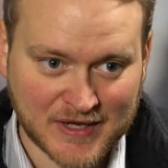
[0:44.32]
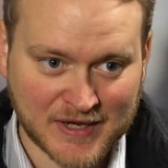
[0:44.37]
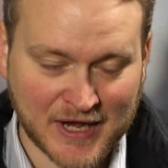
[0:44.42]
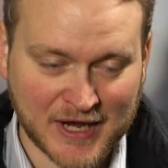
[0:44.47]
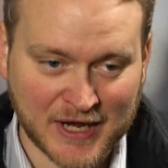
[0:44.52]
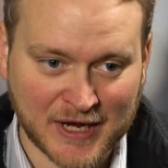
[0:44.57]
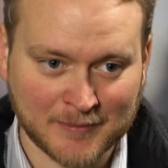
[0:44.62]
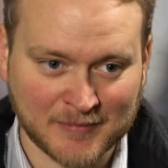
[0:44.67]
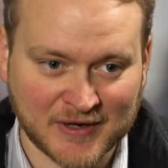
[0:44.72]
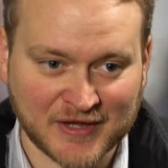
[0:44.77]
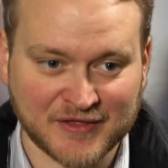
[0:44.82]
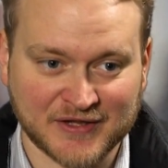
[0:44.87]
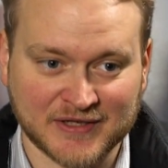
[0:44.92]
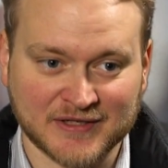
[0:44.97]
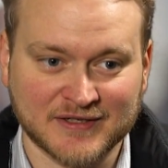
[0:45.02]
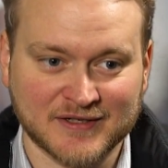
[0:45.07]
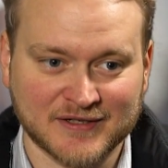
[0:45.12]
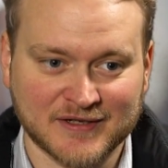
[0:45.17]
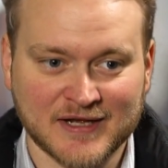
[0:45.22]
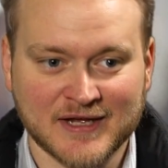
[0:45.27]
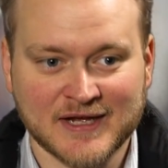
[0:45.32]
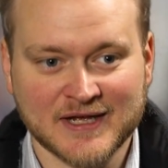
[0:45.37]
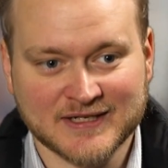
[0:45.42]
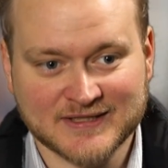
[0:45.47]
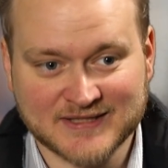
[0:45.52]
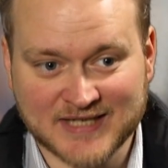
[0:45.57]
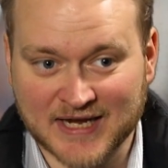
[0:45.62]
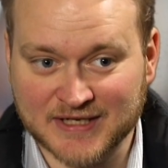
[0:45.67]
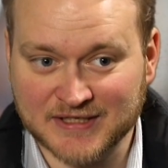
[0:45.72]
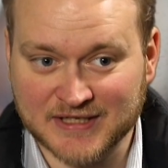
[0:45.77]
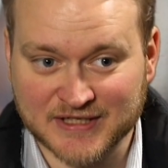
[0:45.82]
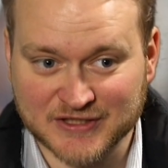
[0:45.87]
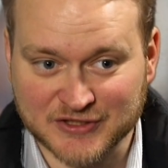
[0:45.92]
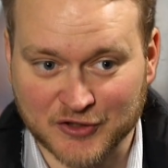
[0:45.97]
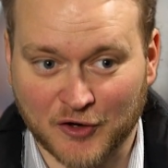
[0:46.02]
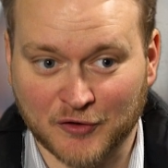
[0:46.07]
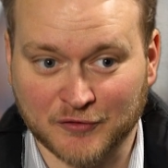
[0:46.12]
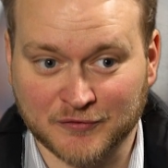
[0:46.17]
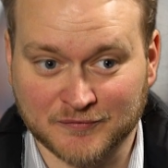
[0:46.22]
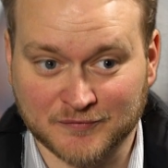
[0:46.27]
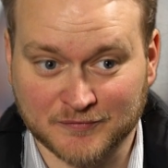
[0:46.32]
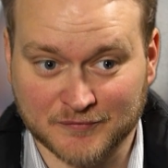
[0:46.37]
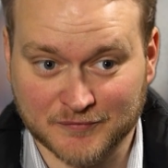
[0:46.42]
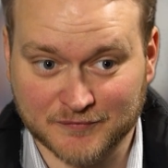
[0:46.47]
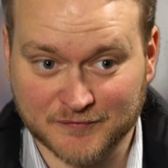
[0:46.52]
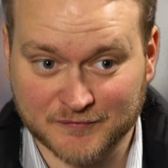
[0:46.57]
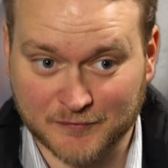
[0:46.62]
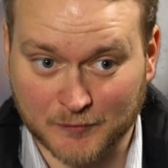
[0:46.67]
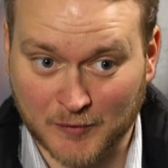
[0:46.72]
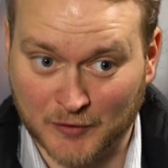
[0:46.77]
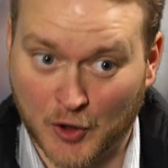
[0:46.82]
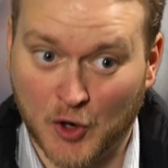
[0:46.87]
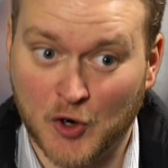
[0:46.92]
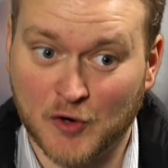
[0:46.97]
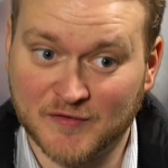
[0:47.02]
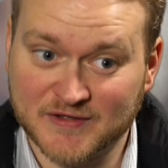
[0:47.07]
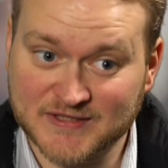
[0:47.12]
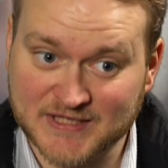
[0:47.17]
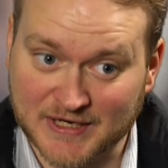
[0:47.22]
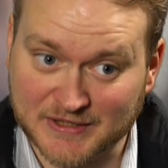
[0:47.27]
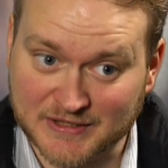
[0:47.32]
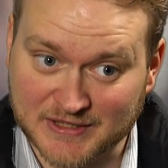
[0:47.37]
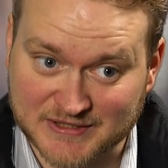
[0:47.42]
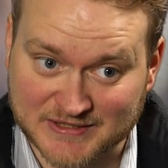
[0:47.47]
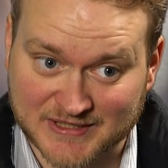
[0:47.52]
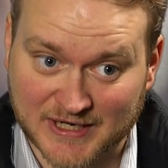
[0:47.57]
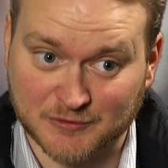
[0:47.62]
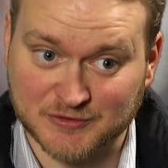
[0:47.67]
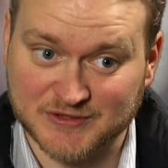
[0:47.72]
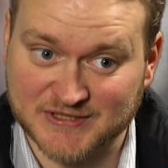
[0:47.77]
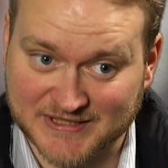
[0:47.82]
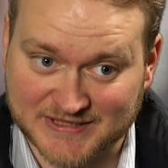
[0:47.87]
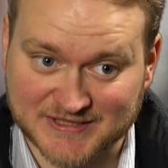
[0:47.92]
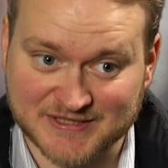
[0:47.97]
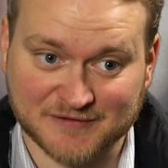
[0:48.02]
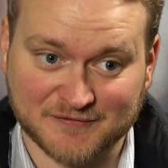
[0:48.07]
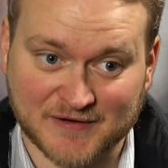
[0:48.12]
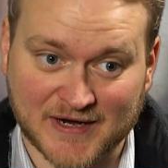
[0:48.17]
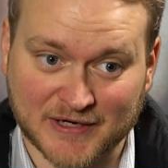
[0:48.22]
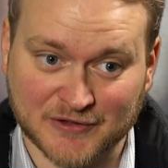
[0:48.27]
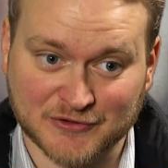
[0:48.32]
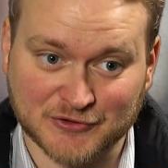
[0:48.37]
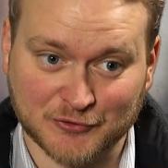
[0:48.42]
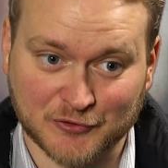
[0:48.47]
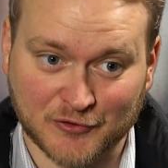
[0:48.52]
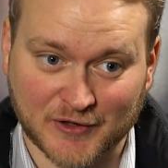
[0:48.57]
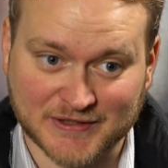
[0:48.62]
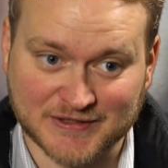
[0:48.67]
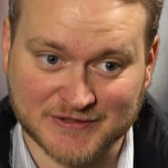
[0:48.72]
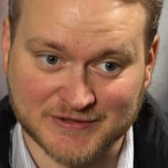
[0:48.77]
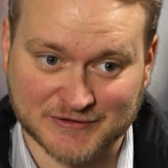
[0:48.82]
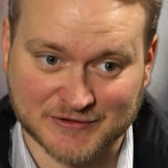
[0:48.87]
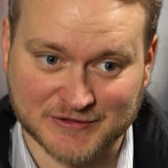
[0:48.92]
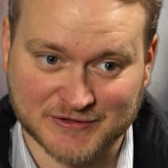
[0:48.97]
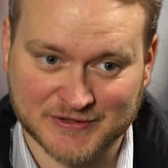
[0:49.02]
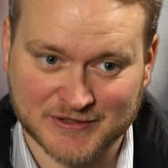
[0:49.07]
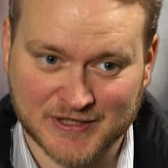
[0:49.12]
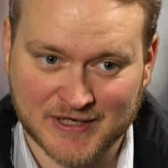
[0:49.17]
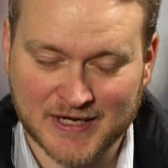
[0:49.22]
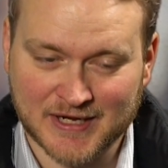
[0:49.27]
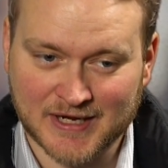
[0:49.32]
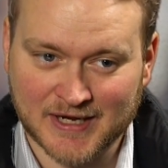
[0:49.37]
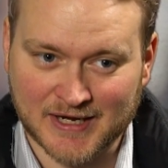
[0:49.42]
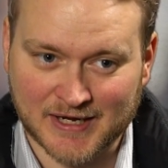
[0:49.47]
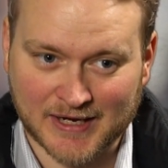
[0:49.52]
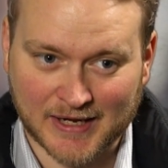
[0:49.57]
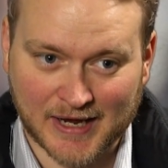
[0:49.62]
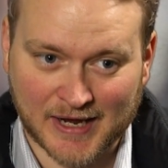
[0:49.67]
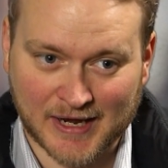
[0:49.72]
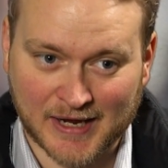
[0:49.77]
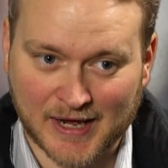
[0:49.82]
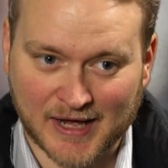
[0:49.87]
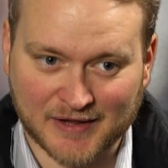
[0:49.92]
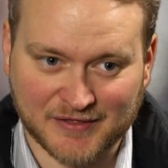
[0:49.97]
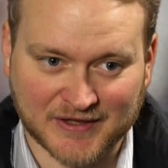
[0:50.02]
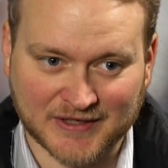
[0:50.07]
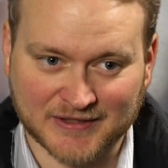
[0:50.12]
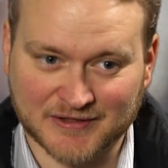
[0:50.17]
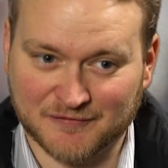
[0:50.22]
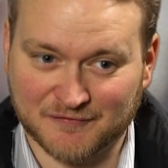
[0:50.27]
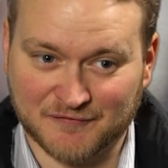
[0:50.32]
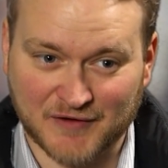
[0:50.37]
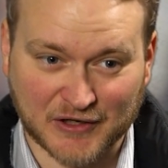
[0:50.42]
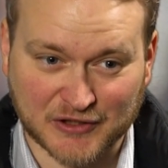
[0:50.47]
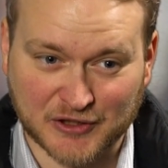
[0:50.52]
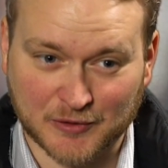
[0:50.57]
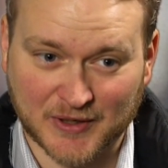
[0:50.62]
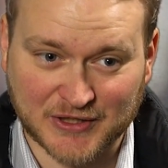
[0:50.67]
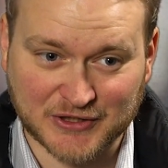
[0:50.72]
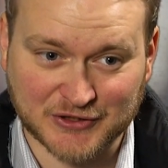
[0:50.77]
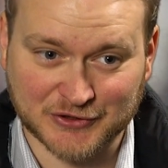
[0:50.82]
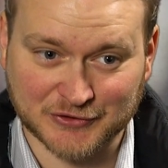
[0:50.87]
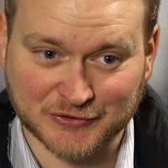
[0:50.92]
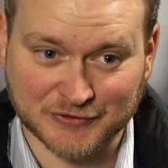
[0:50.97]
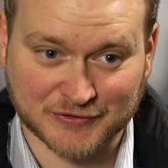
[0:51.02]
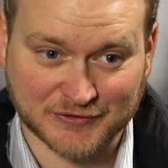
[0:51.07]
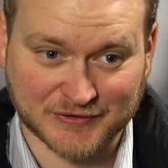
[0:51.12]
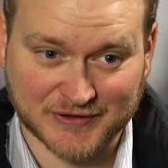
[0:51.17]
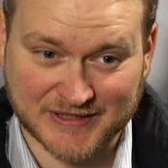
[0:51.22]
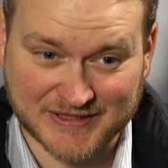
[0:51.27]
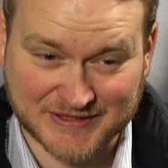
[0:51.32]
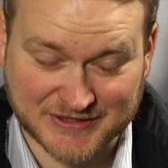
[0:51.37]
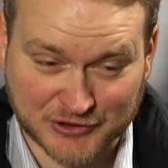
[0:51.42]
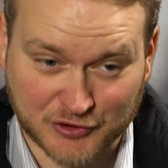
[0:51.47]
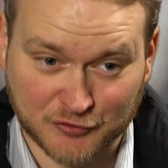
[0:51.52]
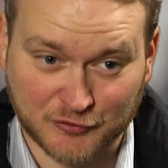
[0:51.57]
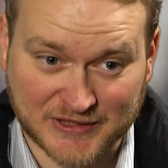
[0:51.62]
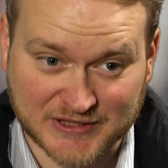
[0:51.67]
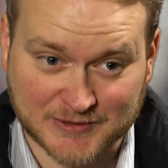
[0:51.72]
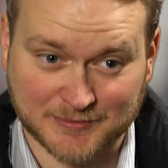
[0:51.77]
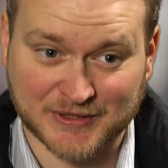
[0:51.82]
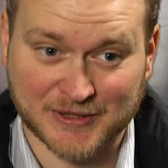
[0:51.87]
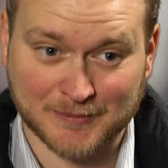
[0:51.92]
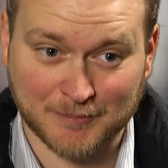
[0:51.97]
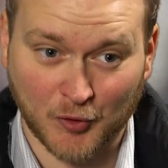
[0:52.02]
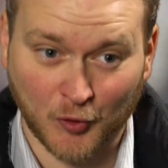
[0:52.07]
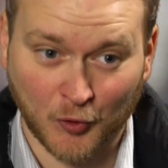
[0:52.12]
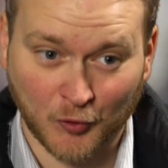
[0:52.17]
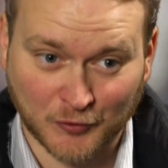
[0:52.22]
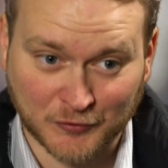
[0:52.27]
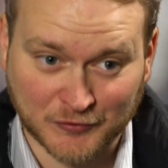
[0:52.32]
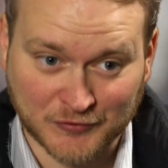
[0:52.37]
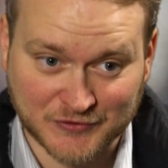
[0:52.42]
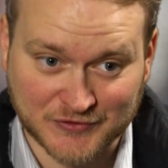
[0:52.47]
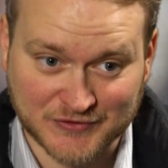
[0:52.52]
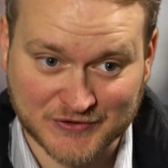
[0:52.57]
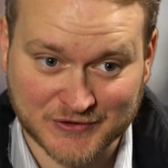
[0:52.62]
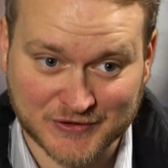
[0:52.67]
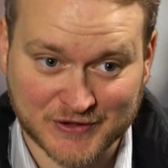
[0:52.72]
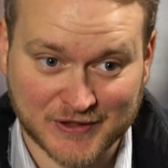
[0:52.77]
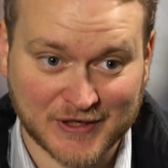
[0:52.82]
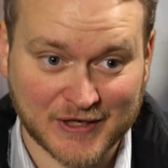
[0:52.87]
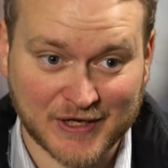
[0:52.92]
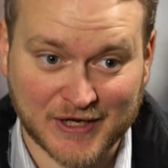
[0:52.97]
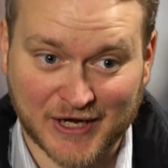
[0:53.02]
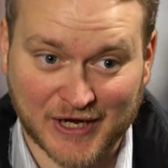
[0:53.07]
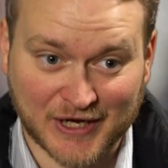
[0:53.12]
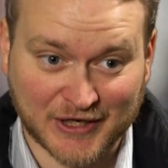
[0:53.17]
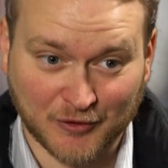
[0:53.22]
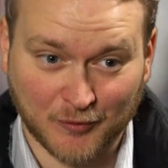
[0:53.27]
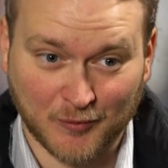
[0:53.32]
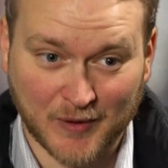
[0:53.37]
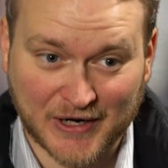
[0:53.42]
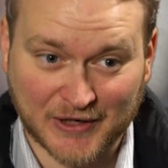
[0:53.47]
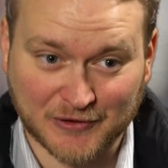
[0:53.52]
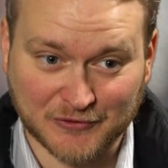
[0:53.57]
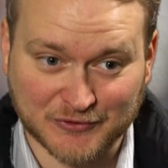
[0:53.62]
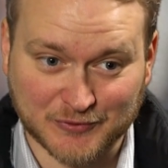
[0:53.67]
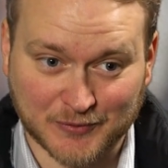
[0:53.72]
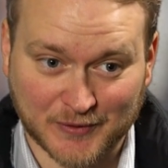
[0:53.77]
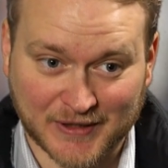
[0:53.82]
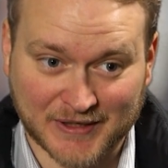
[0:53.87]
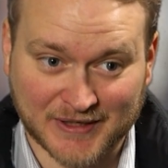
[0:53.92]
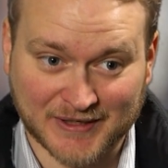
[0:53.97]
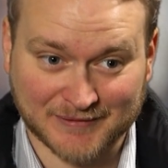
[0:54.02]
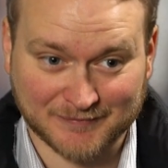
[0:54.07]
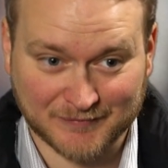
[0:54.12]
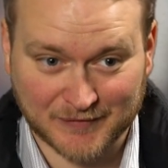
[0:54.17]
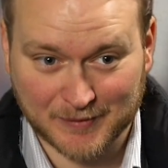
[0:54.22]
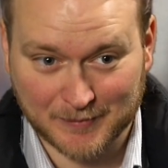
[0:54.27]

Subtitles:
I think 10 years on, well, over 10 years now, since the financial crisis, I think valuation is incredibly important in a world where